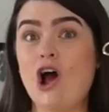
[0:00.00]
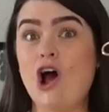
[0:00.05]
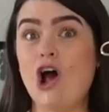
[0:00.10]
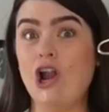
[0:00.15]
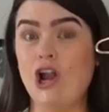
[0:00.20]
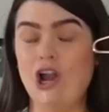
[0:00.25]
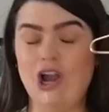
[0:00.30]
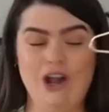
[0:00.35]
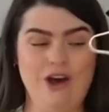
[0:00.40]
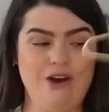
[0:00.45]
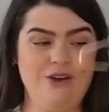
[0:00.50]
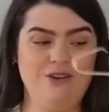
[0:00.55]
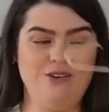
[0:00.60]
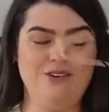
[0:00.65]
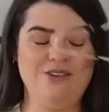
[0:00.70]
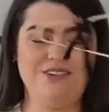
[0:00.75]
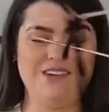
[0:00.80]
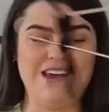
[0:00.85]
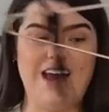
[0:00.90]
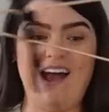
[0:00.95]
a
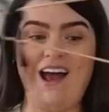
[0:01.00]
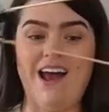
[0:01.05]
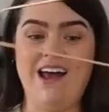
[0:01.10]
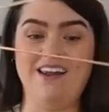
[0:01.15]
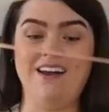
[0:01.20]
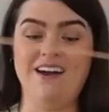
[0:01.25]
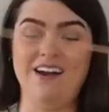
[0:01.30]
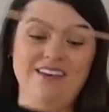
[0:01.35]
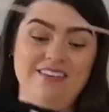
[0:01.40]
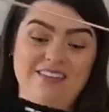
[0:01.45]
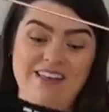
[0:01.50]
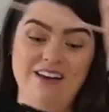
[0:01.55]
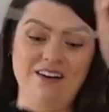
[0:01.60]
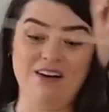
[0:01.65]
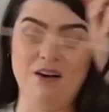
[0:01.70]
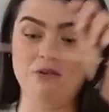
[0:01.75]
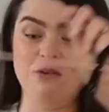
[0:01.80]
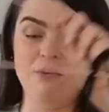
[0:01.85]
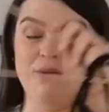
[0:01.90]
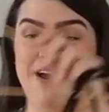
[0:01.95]
load, and I think
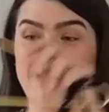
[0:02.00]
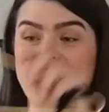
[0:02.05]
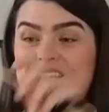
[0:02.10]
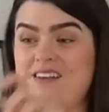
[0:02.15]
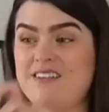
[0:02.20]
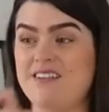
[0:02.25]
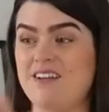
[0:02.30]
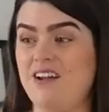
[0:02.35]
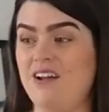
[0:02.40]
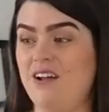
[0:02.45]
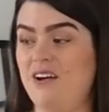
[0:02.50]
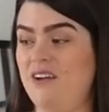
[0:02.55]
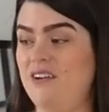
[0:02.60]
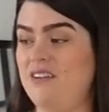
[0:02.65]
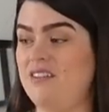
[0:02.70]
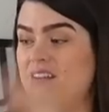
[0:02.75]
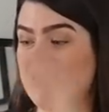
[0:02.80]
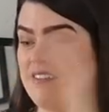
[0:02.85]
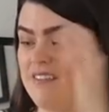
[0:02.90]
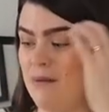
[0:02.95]
I will wear this a load
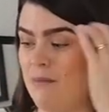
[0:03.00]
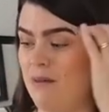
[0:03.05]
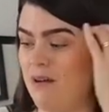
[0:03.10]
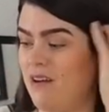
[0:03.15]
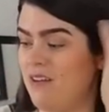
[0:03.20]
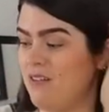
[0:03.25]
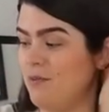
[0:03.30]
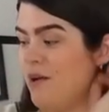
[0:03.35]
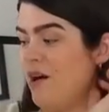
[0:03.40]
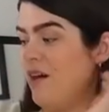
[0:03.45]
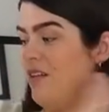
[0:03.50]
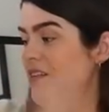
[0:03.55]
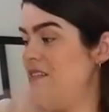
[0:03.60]
this summer as well.